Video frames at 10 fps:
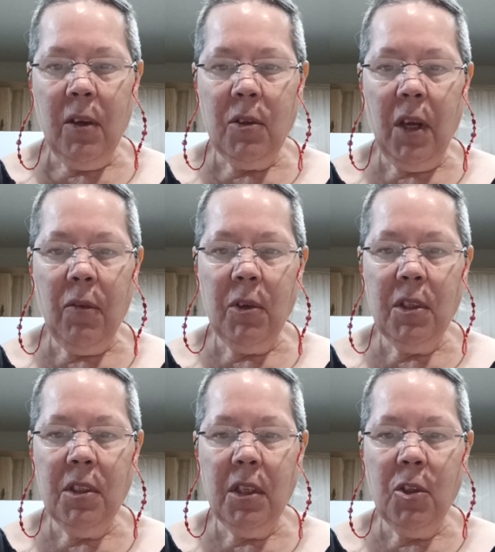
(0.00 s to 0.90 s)
it goes ever
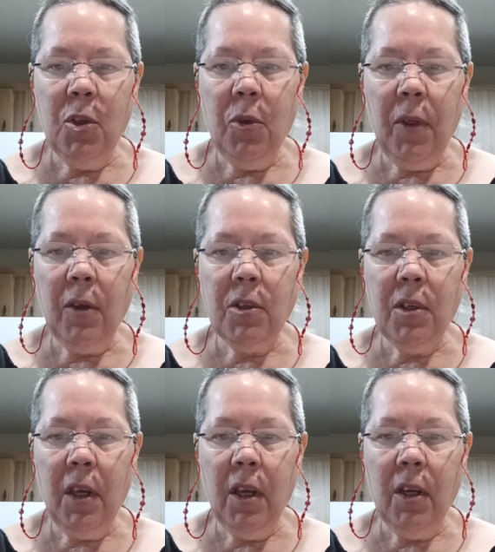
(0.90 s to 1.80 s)
since
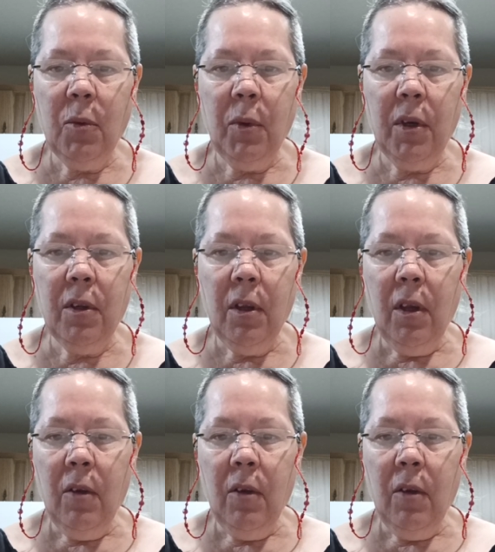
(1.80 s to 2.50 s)
2008 when